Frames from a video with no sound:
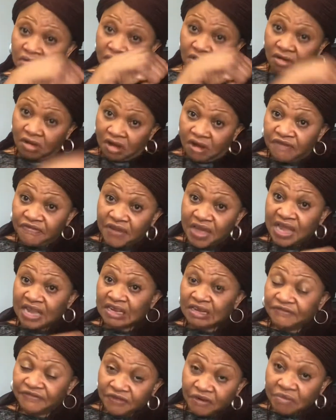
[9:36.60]

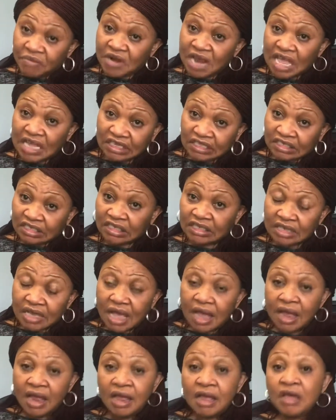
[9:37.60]
from
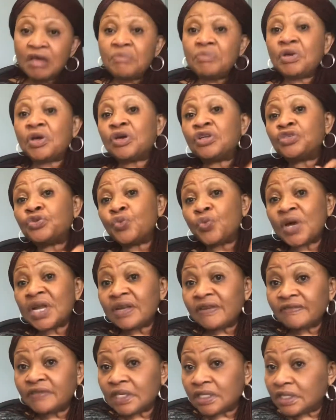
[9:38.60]
Nigeria, because one
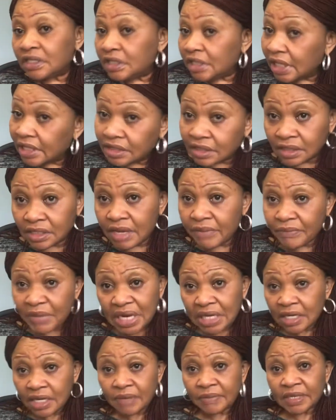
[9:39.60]
of the threats they
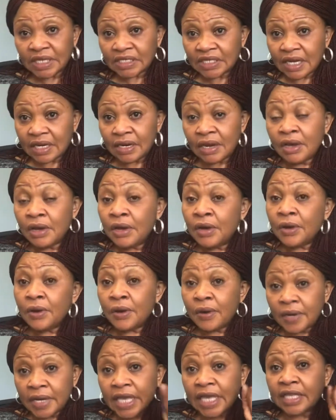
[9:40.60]
made him is that,
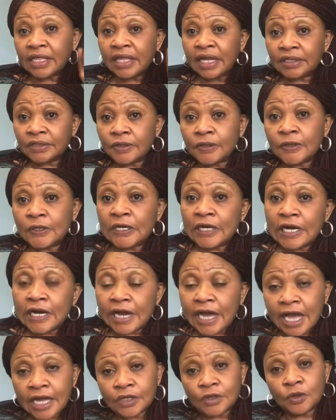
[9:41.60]
okay, that's your green
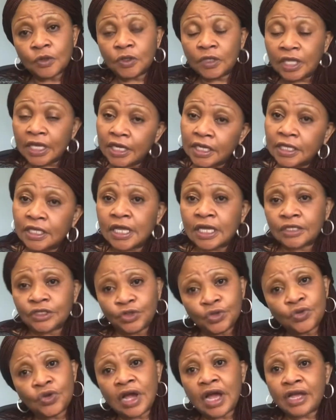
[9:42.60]
card, you think that
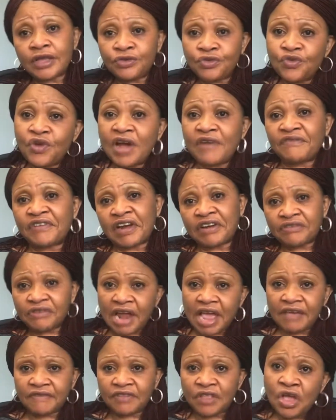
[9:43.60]
you have
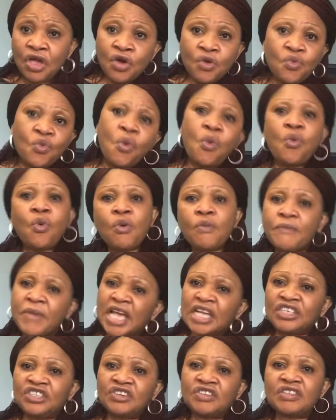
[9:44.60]
arrived. We will
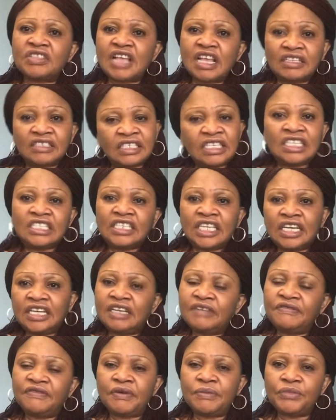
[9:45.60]
make sure that they take
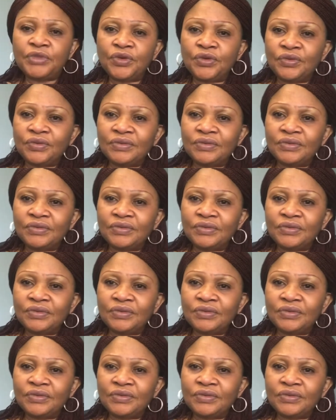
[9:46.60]
it from you.